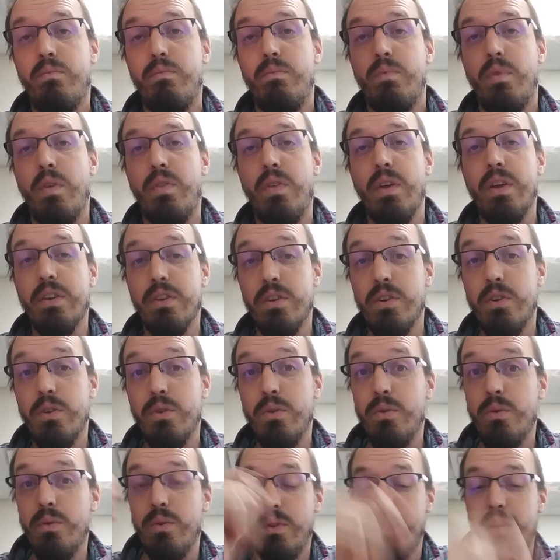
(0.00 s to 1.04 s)
the thing to
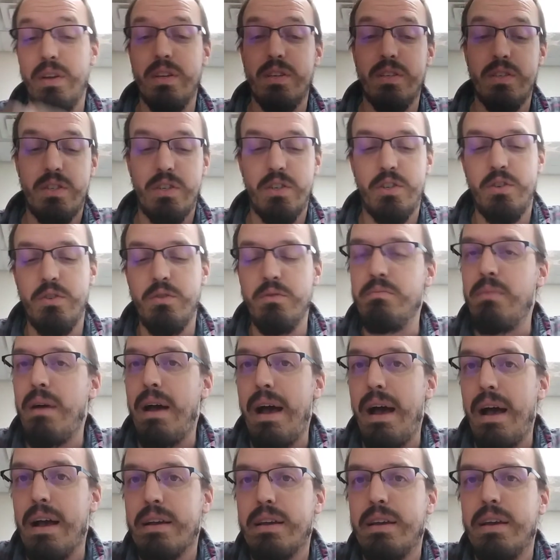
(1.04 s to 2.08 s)
do is to shoot
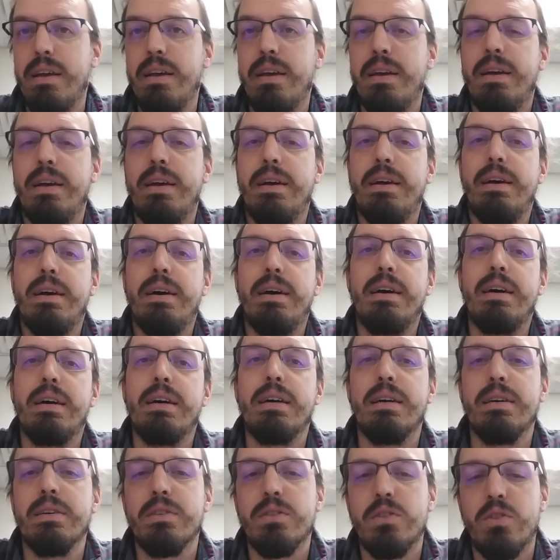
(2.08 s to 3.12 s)
back.
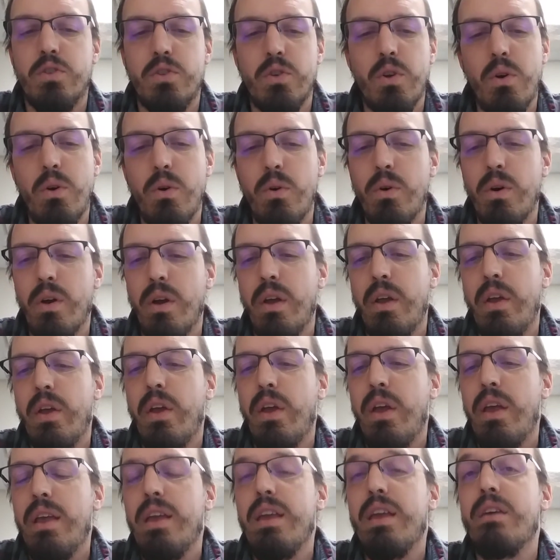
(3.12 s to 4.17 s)
So
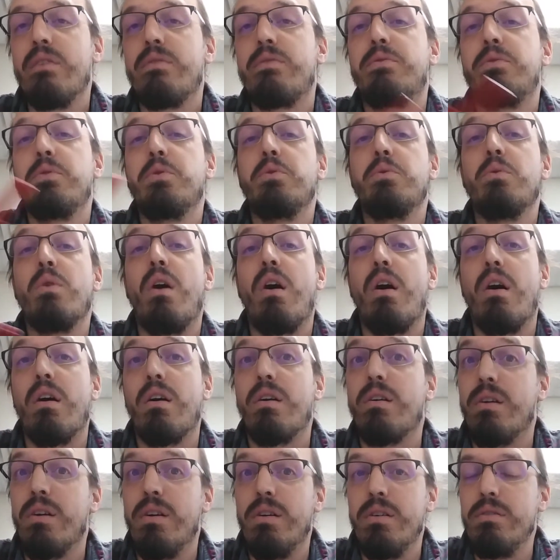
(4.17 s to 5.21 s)
if you
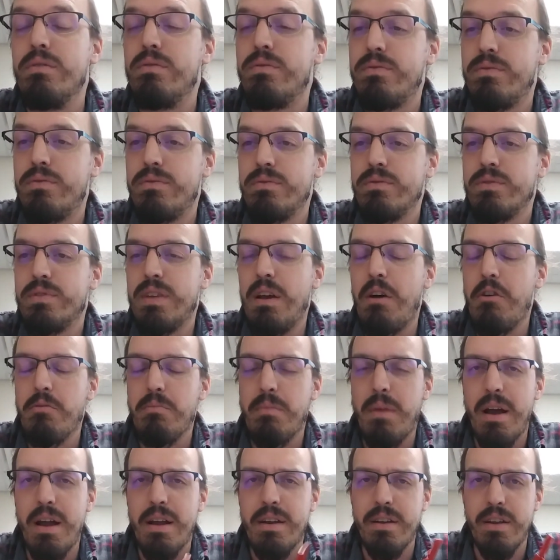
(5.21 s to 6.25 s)
are of sound
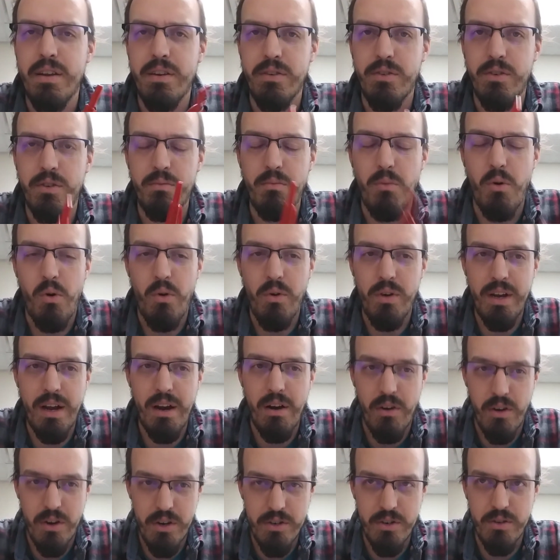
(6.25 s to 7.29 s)
mind and good moral
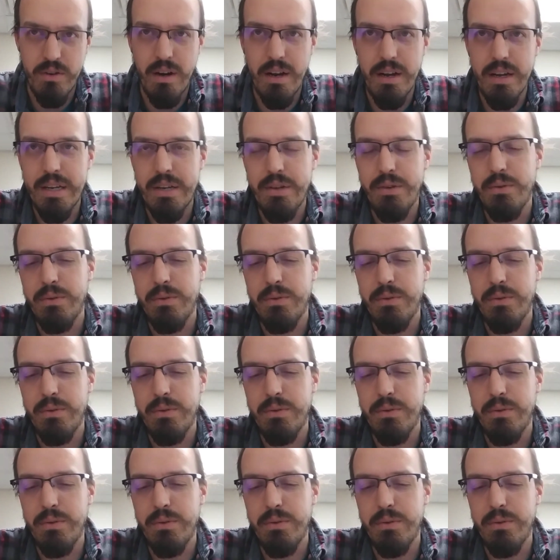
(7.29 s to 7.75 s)
character, I